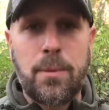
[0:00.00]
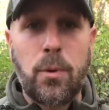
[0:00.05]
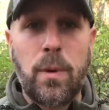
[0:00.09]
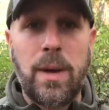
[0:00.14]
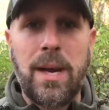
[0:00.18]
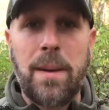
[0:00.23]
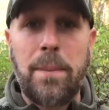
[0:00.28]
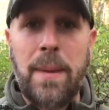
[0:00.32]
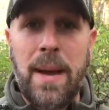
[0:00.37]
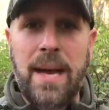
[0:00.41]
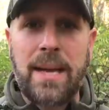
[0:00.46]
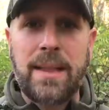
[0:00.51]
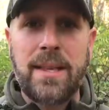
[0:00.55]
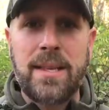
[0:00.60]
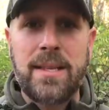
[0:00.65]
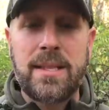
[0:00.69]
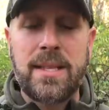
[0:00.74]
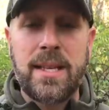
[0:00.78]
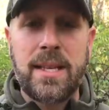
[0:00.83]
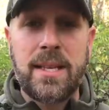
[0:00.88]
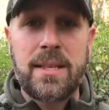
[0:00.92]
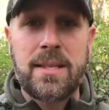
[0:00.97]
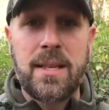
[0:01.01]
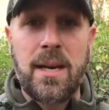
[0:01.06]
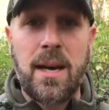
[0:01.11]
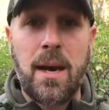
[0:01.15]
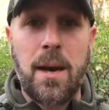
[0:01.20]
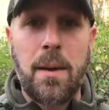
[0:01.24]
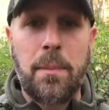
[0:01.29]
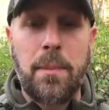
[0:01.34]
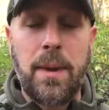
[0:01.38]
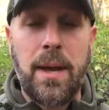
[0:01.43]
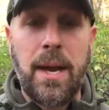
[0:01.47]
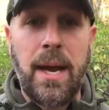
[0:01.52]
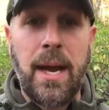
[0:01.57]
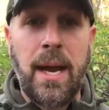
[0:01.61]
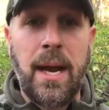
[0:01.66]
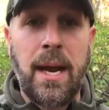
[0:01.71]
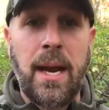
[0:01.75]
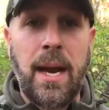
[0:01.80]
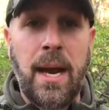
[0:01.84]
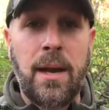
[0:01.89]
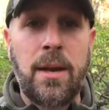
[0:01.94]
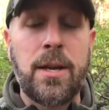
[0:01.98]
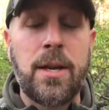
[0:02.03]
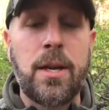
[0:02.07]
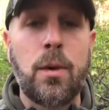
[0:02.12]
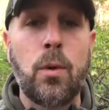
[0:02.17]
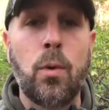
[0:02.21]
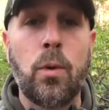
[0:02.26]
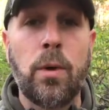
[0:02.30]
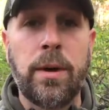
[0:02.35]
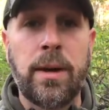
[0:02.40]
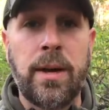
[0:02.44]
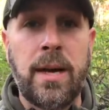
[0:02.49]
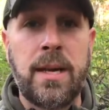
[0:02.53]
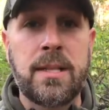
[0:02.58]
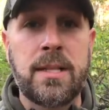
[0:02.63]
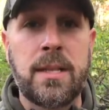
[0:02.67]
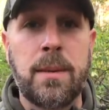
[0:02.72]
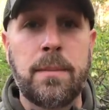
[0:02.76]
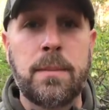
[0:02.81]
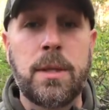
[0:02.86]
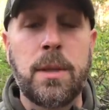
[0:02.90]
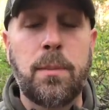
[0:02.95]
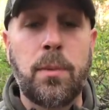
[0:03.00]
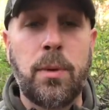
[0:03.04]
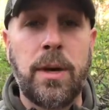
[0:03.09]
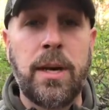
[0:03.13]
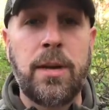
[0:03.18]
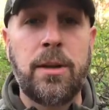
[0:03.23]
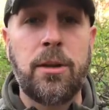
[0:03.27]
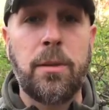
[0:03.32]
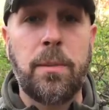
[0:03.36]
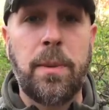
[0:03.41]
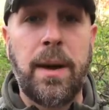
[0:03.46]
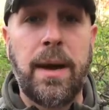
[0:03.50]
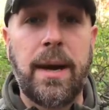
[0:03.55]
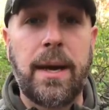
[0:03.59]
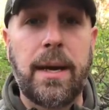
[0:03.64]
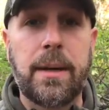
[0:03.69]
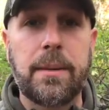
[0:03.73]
way to pack these things up and how you can organize them to put in your pack.